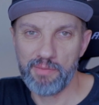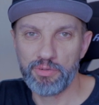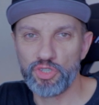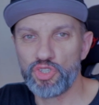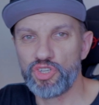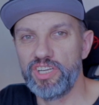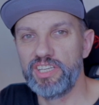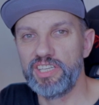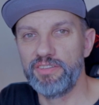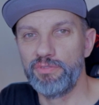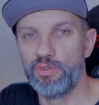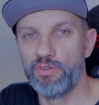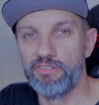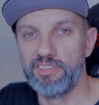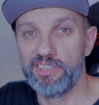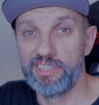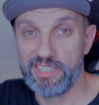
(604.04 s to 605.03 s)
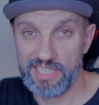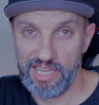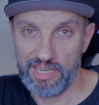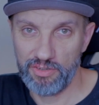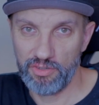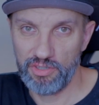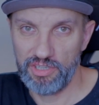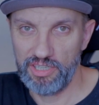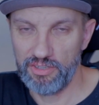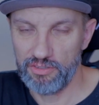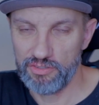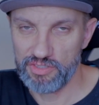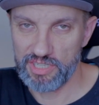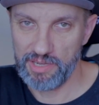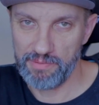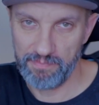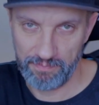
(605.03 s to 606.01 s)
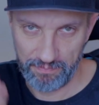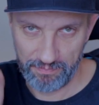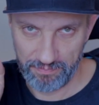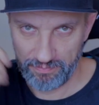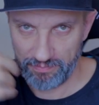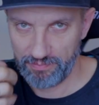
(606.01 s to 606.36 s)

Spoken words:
appreciate if you will decide to hit on them.